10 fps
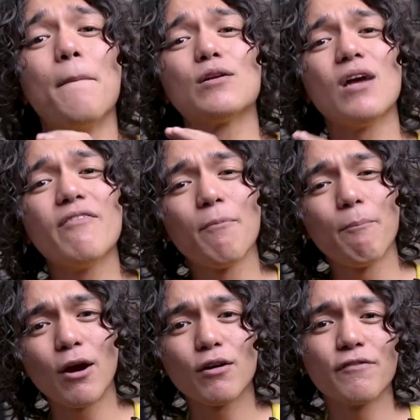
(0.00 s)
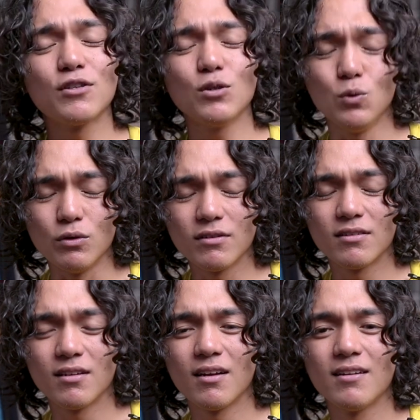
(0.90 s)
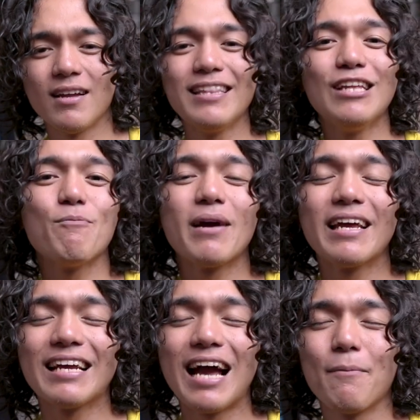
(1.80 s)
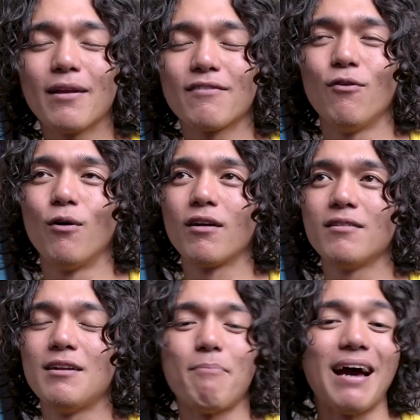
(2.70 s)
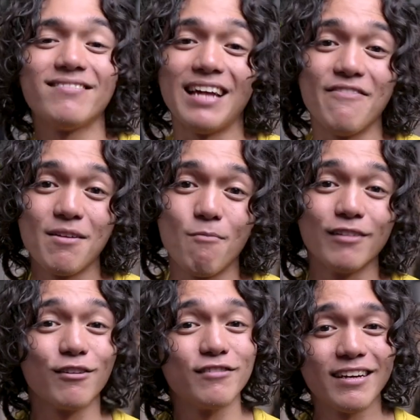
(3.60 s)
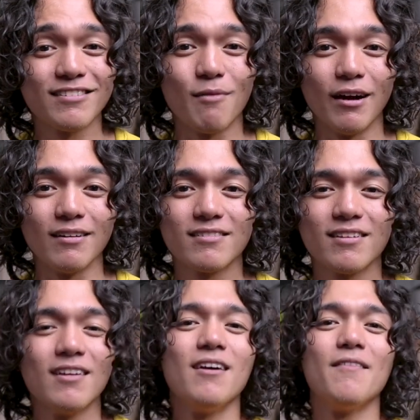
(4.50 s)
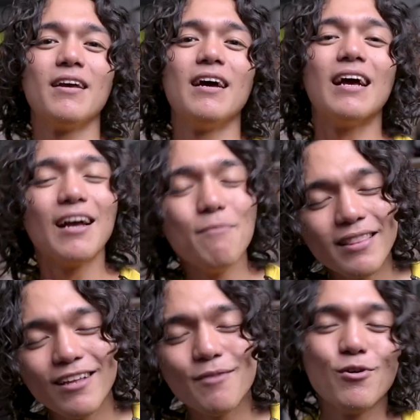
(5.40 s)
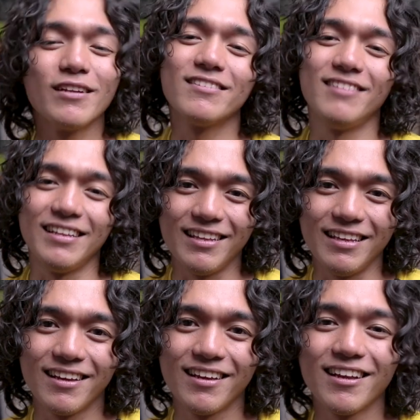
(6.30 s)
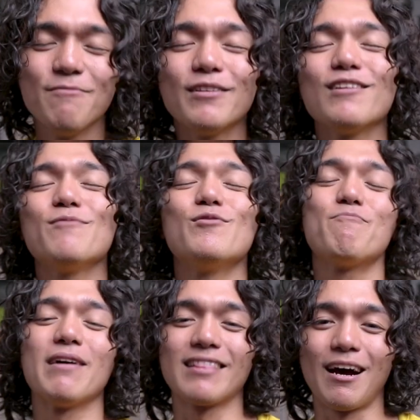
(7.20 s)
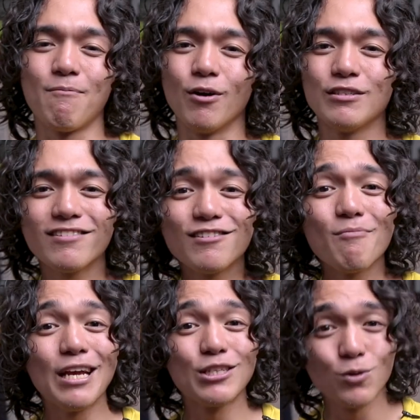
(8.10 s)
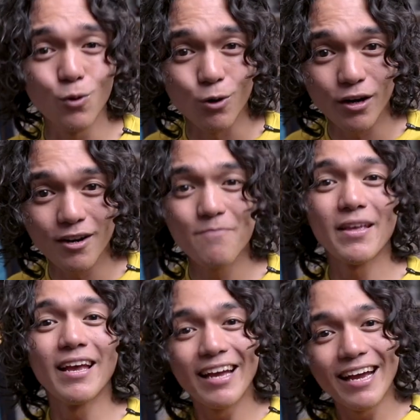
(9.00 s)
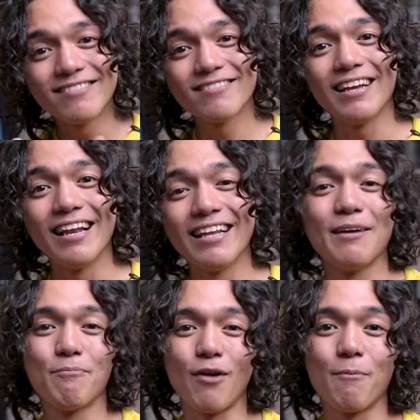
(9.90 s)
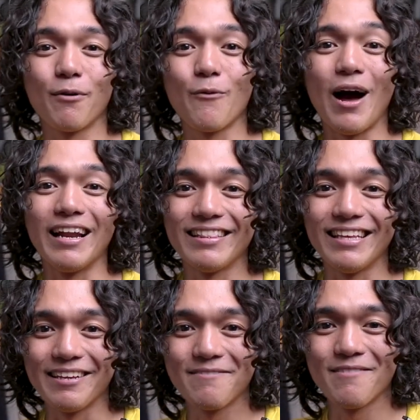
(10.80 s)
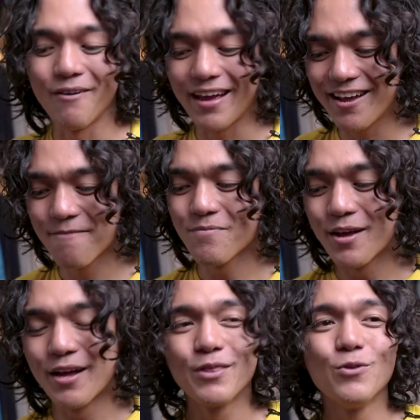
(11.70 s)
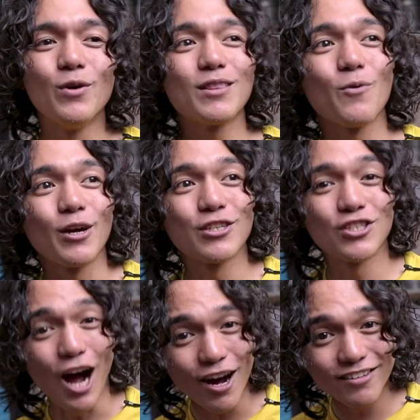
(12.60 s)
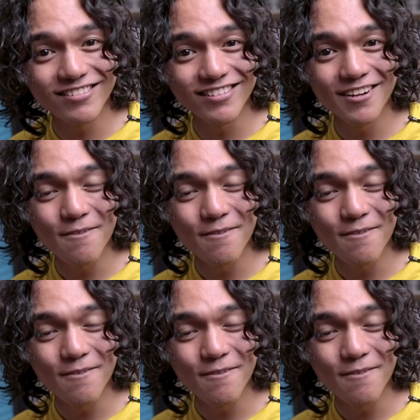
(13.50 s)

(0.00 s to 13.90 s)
But you have a pair of shoes na hindi nyo pa ginagamit for the past 7 months or 6 months, gamitin nyo muna sa city. Gamitin nyo muna pantakbo just to make sure it's still in the proper quality. Okay? Do not wear chocks.